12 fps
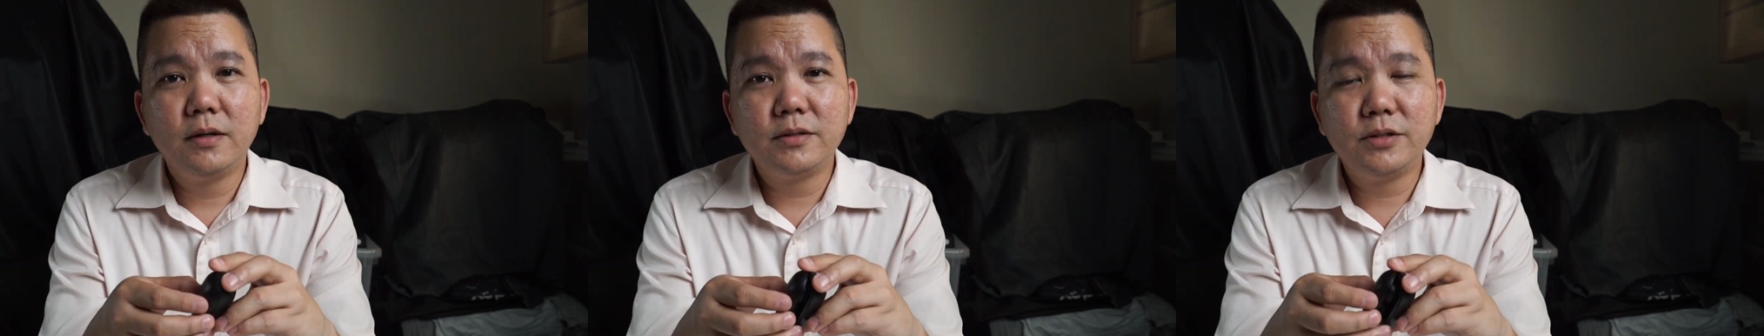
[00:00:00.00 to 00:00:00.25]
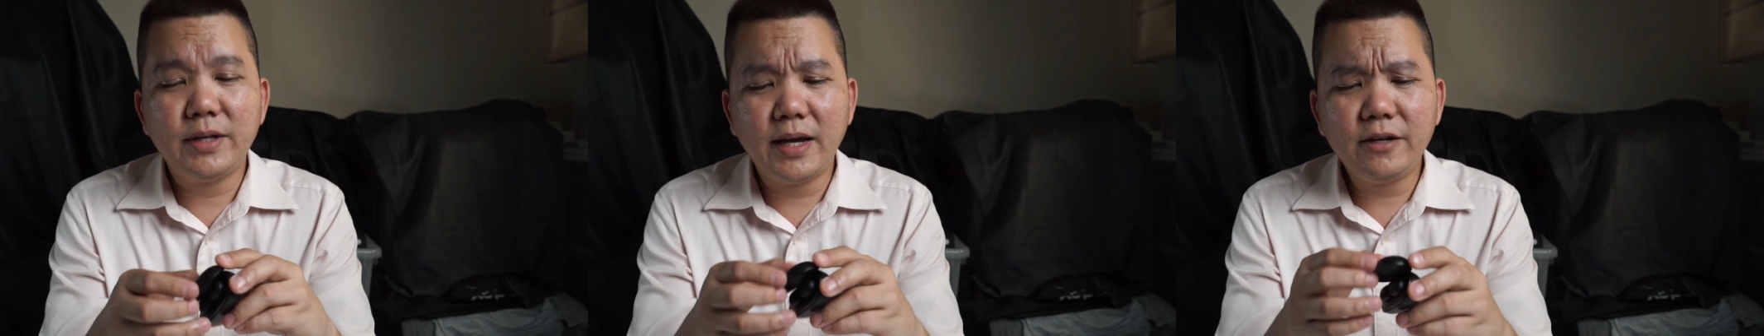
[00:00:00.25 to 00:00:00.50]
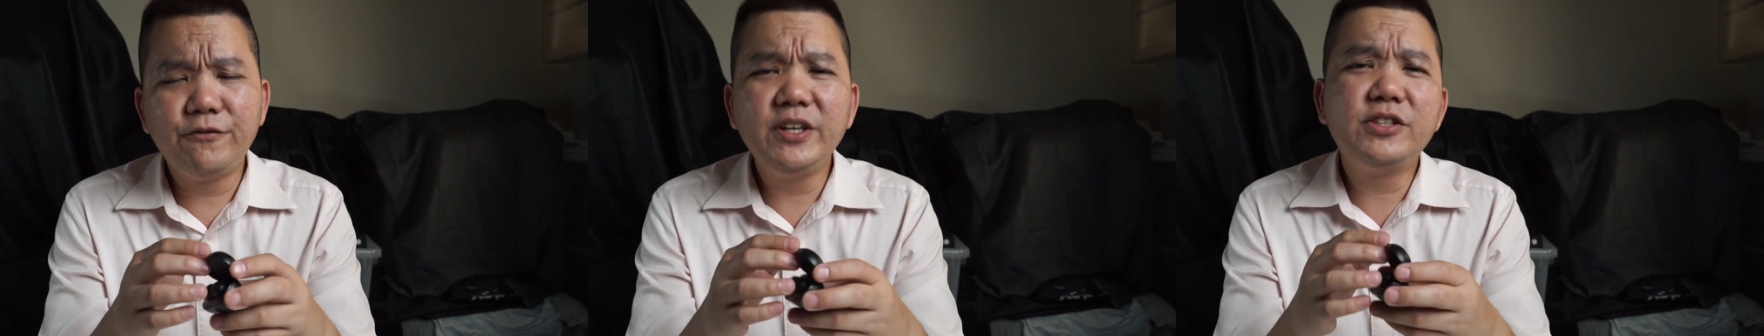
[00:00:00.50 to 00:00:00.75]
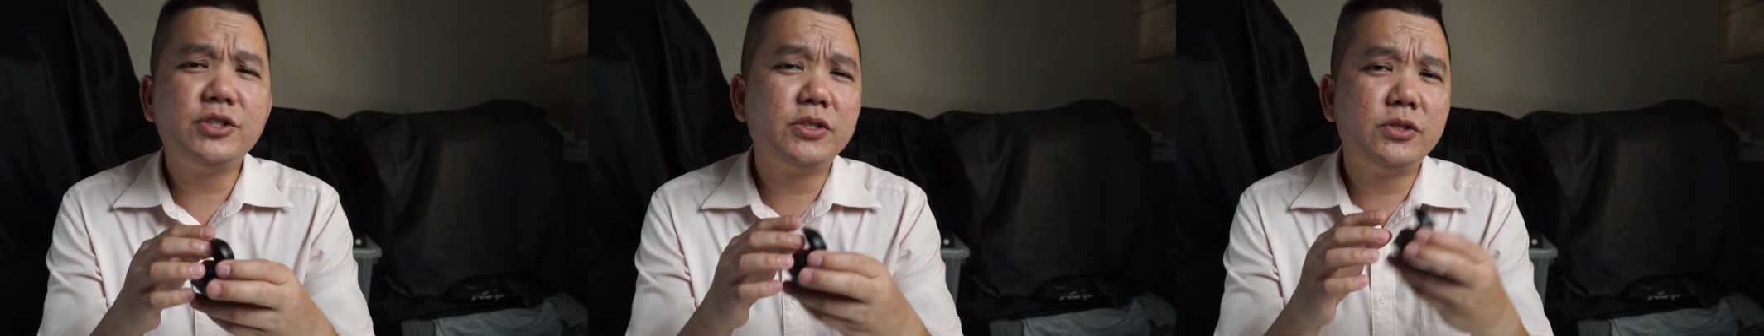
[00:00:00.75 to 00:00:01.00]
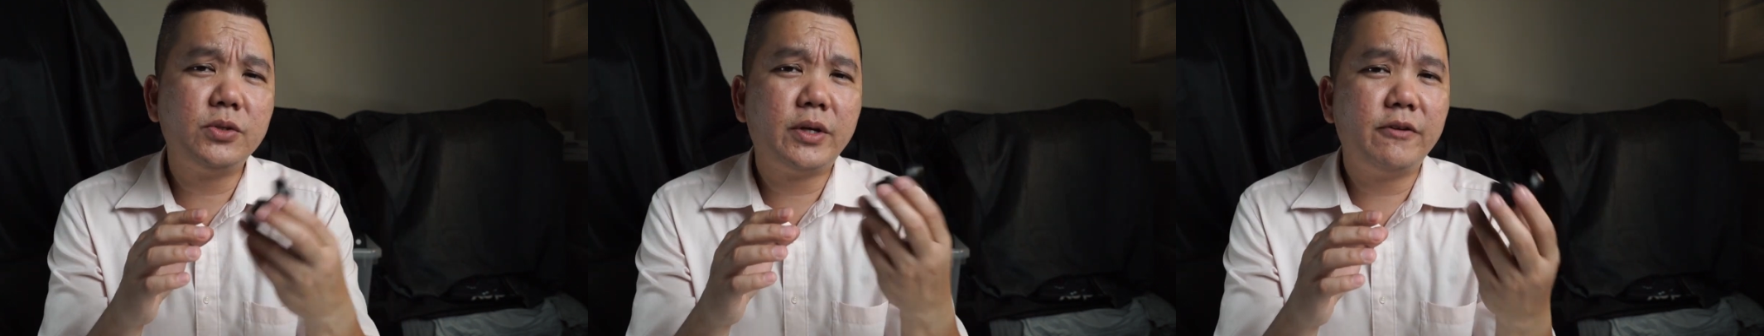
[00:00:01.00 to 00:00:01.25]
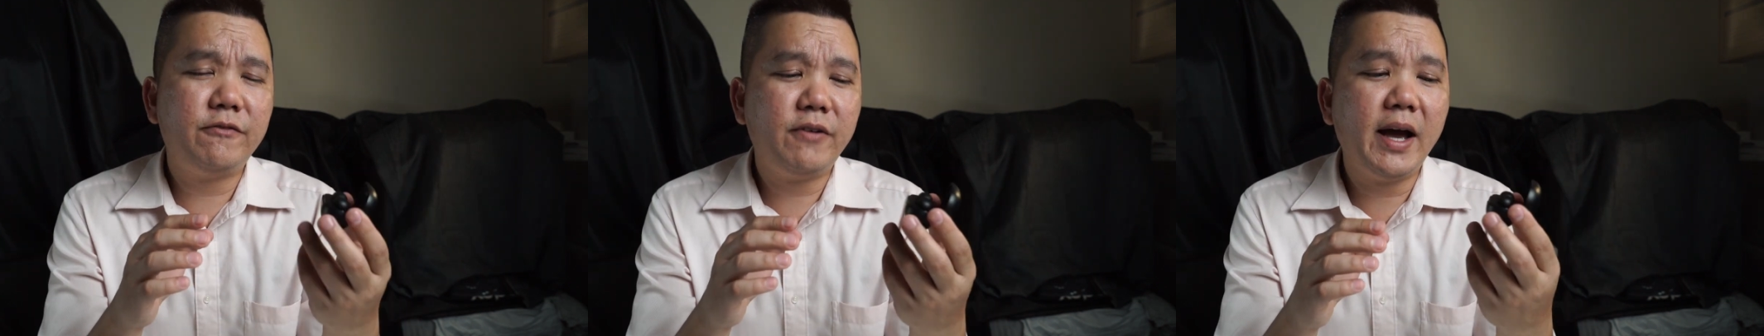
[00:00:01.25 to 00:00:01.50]
So the other features you
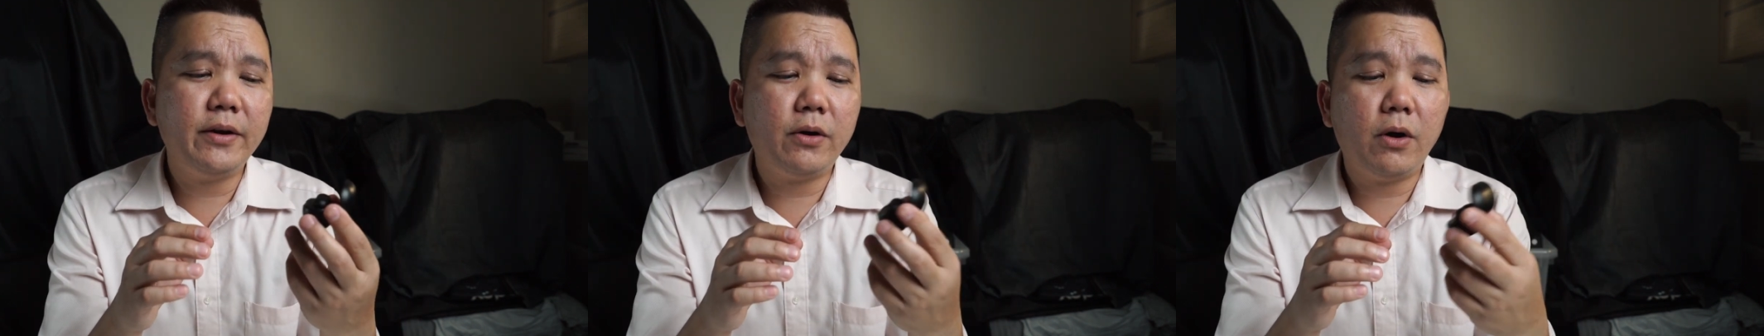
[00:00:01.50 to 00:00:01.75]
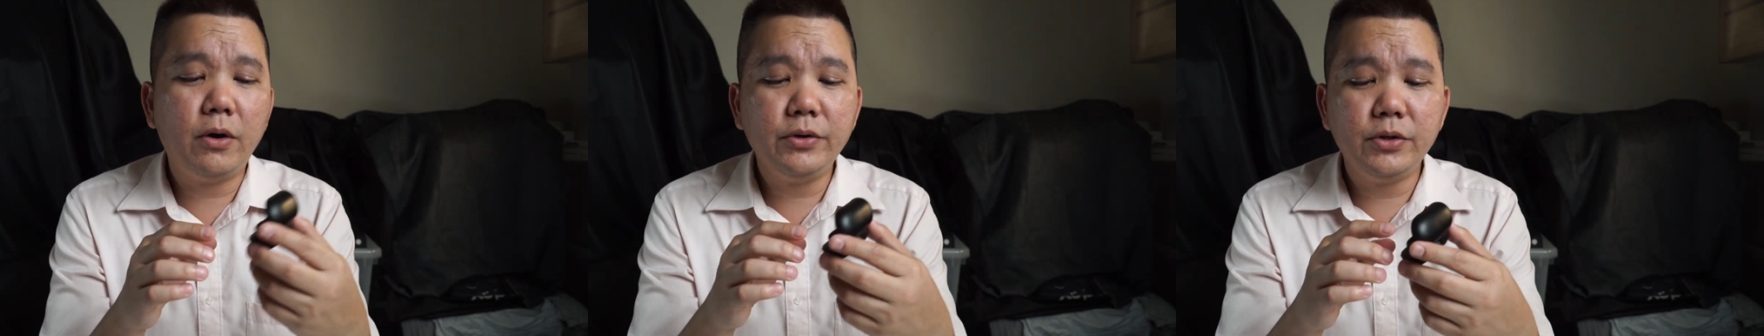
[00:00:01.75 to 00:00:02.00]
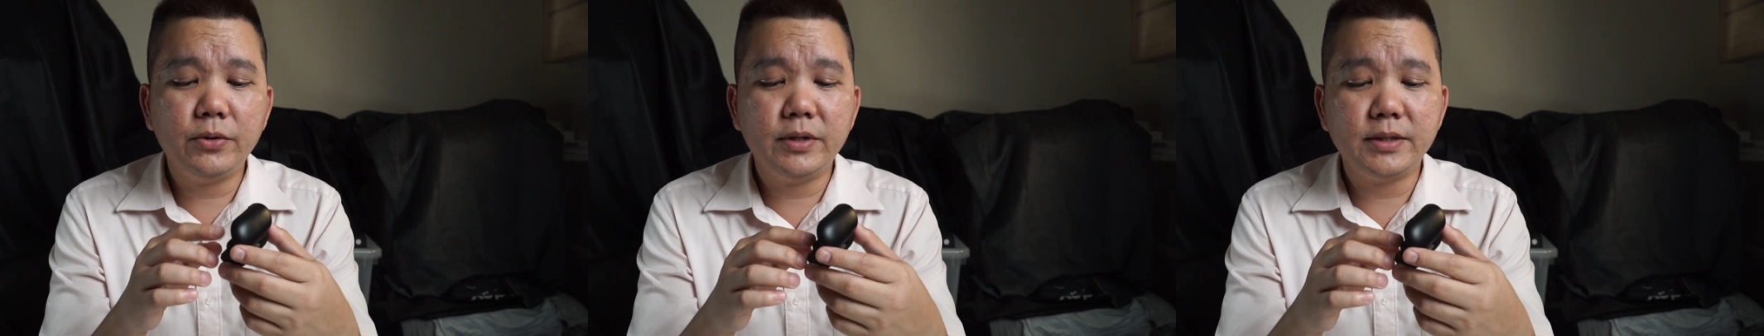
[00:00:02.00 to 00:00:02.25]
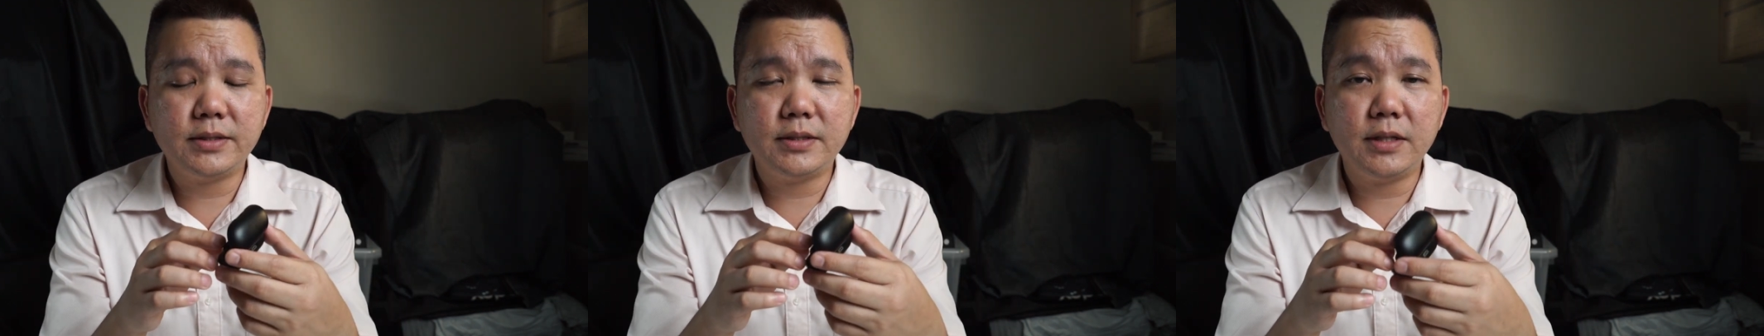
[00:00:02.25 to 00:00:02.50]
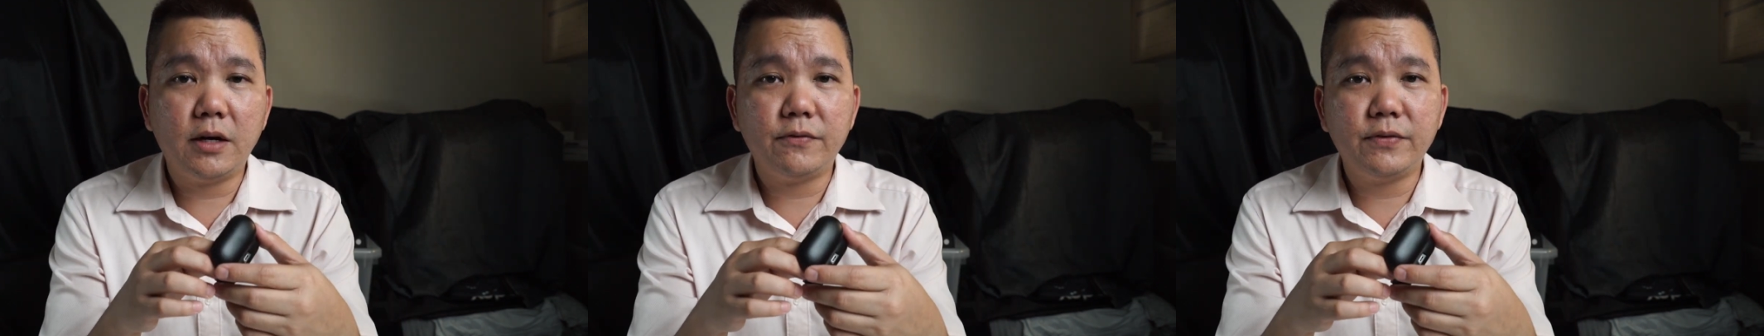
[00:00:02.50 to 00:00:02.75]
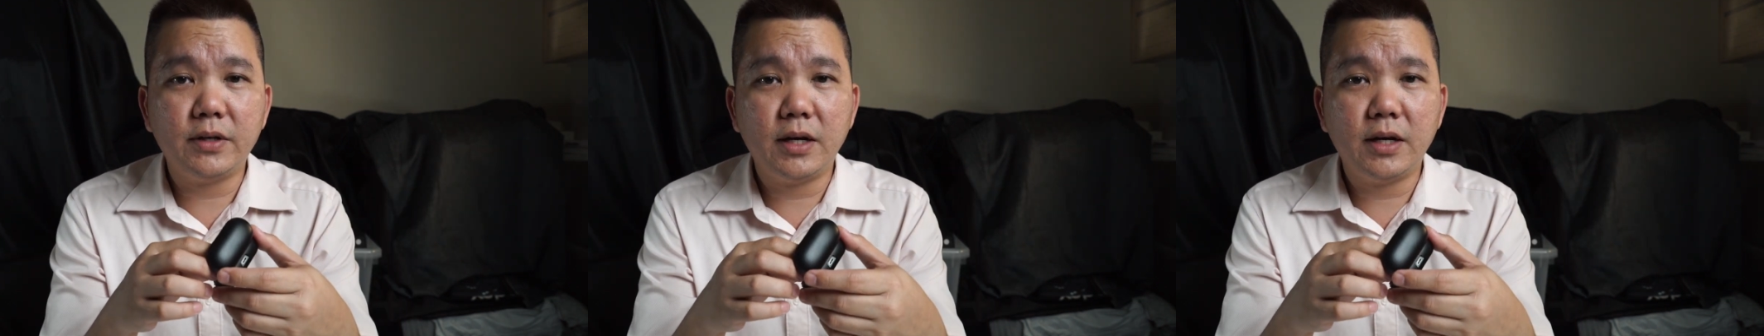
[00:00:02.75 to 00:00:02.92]
can find on the unit itself,